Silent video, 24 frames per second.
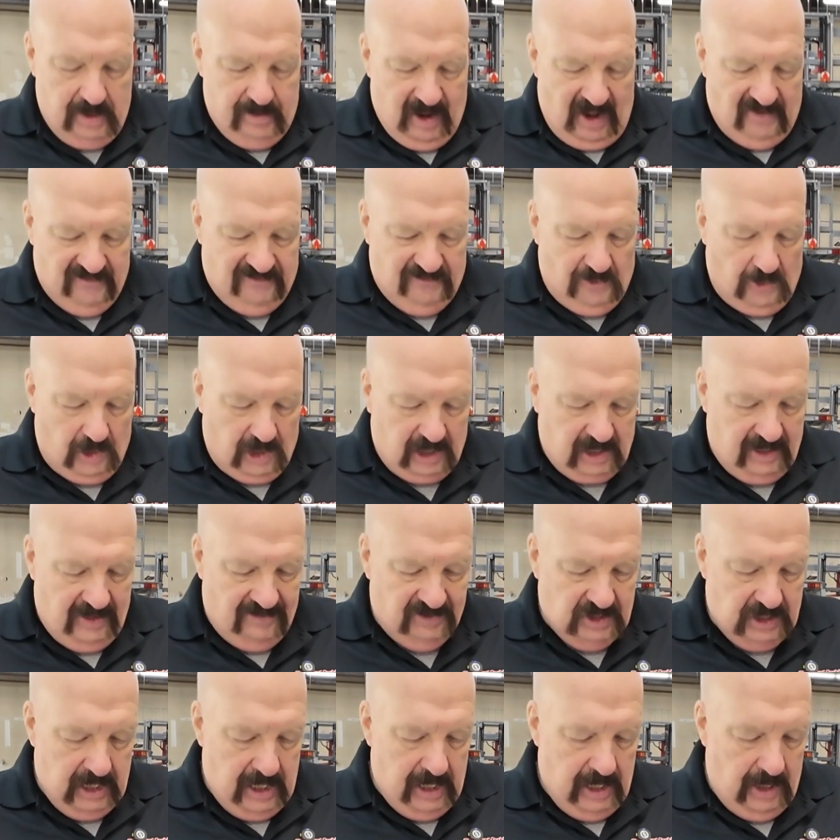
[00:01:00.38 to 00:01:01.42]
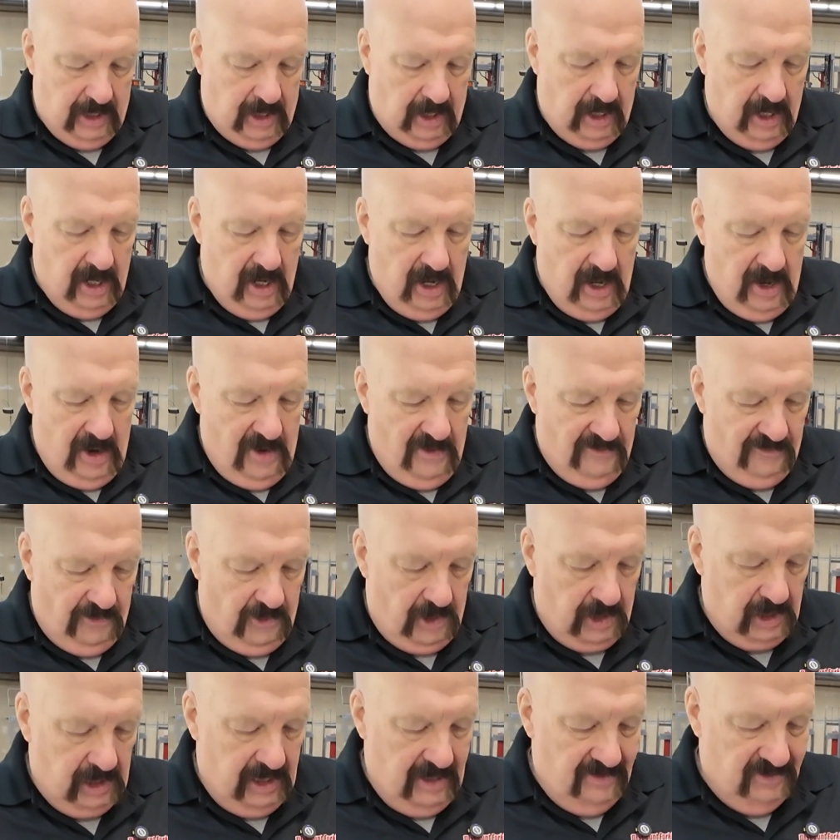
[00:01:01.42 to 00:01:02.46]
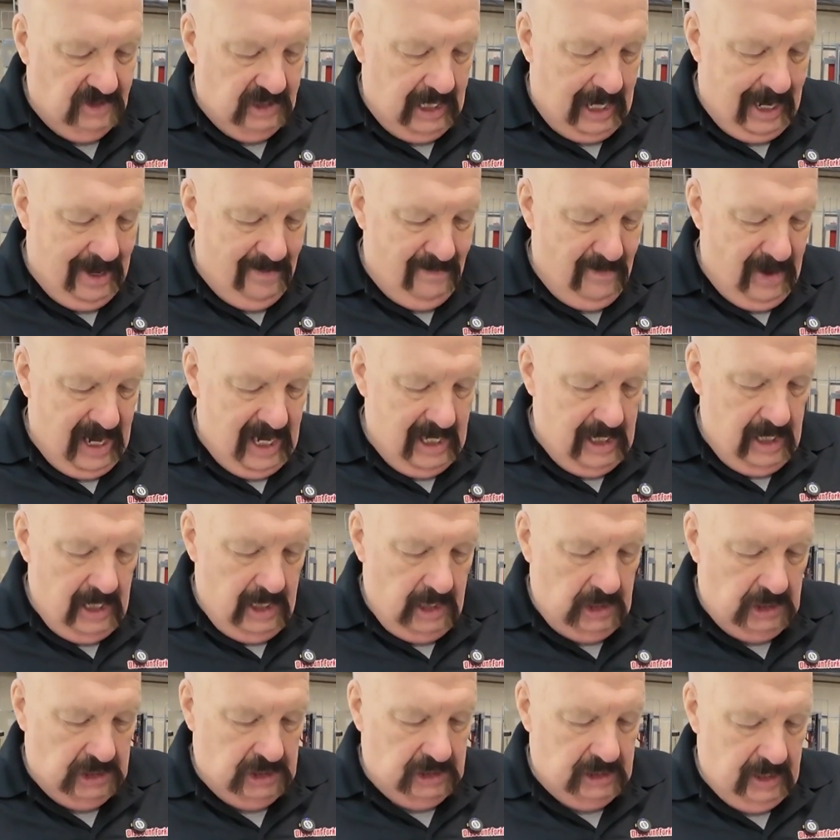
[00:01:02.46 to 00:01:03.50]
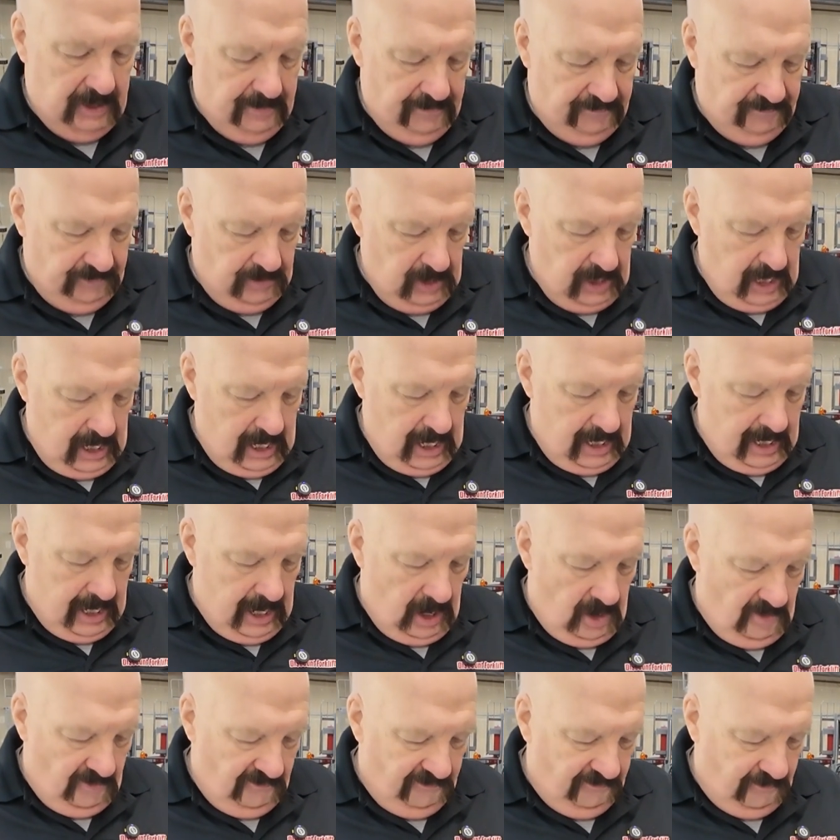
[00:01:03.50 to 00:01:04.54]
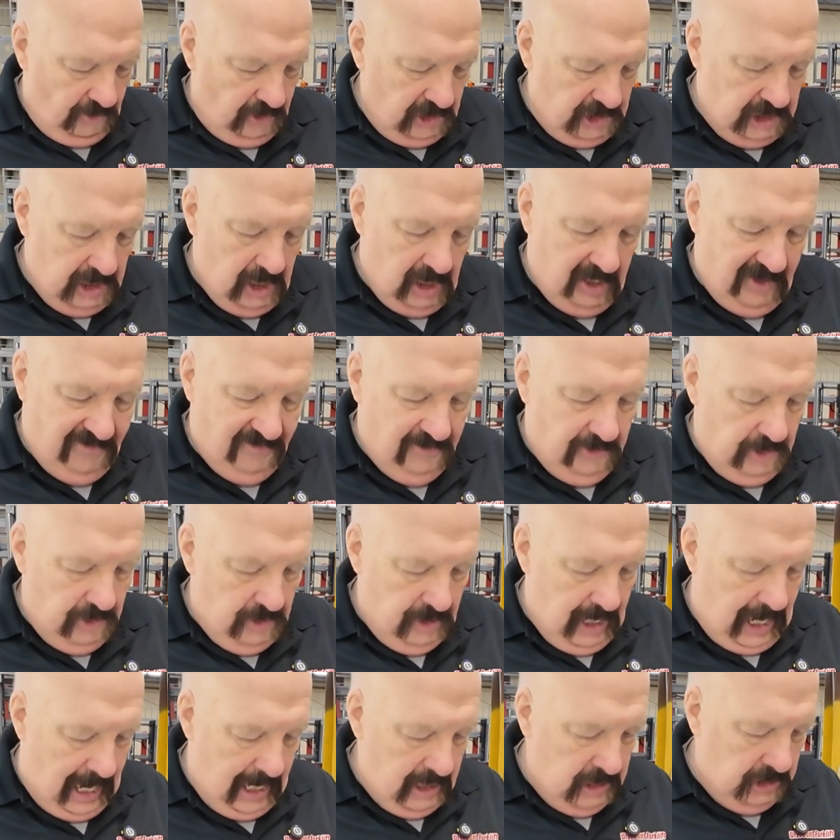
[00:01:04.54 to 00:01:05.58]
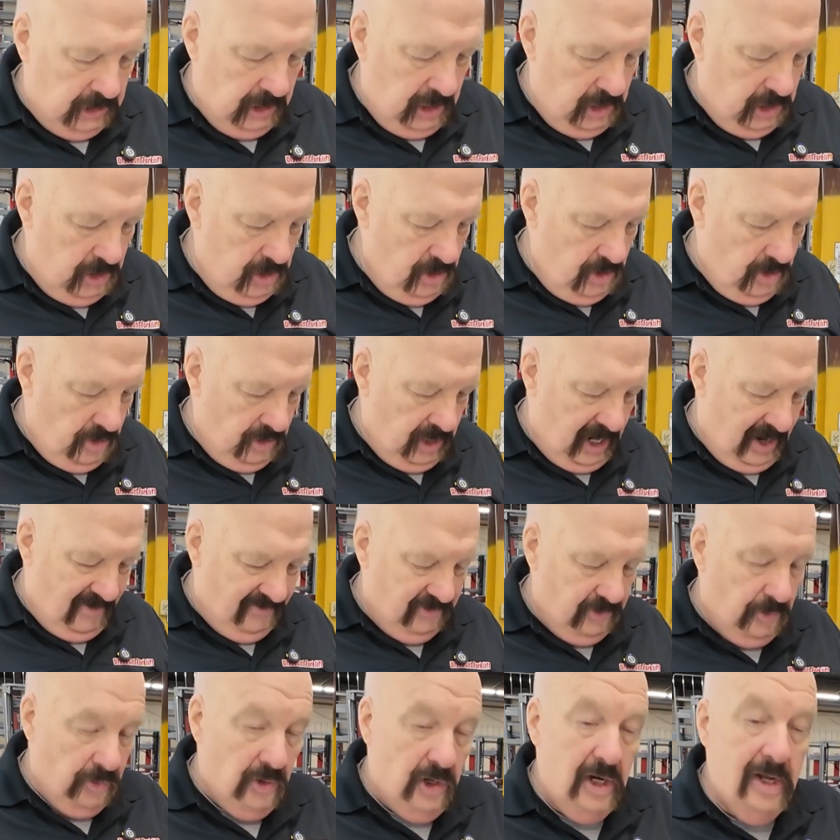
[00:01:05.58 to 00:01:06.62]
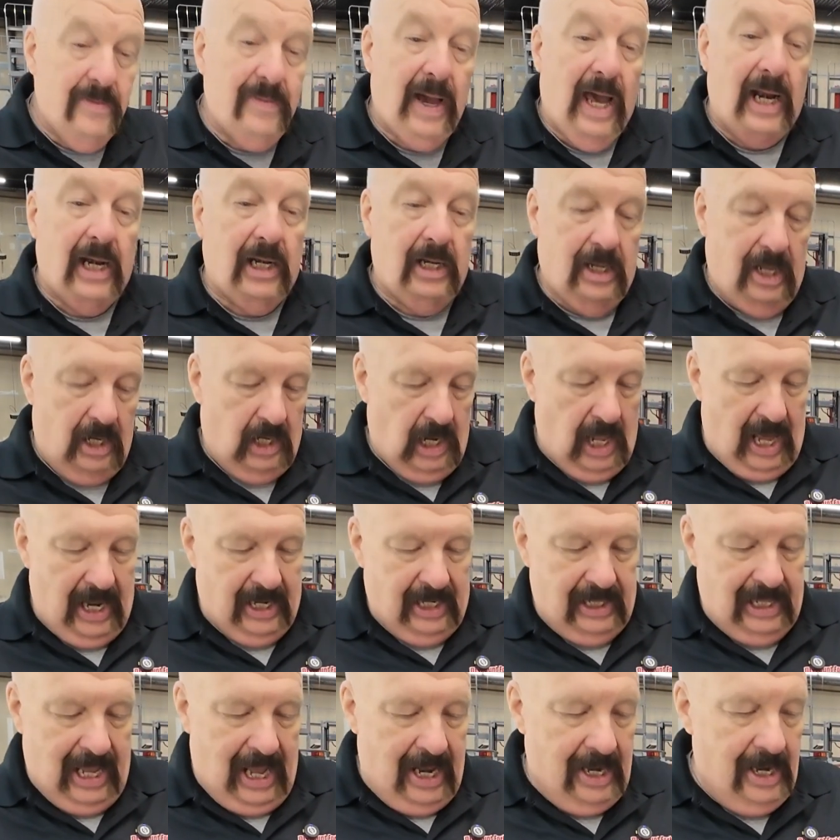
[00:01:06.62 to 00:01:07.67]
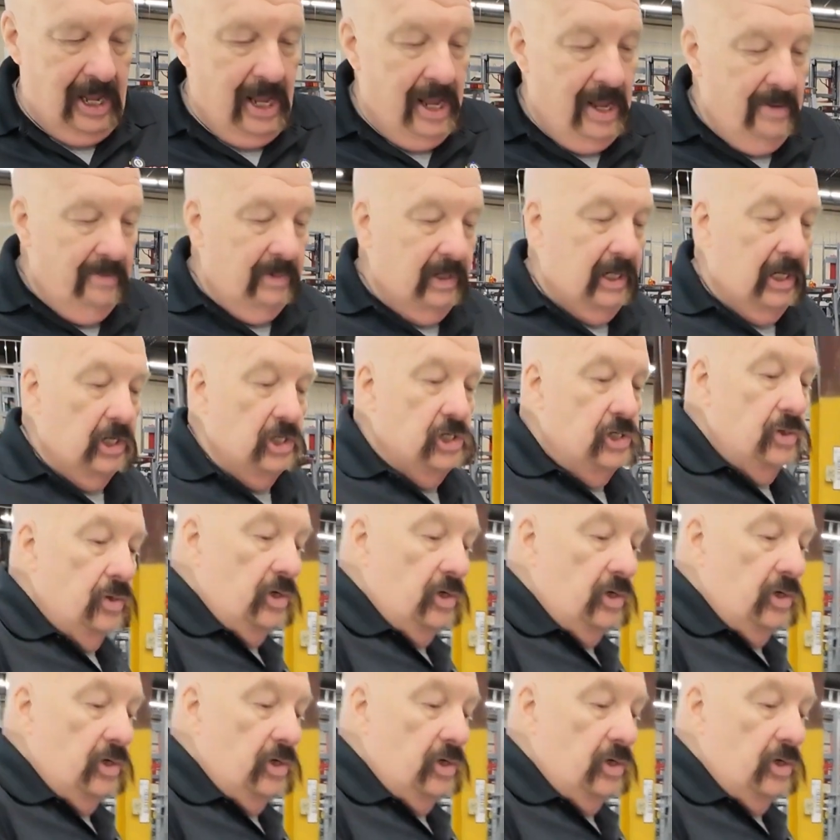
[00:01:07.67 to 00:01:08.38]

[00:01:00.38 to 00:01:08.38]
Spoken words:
about forklifts in here. Forklifts and maintenance. Now, fortunately for you guys, you don't have to worry about a lot of that because you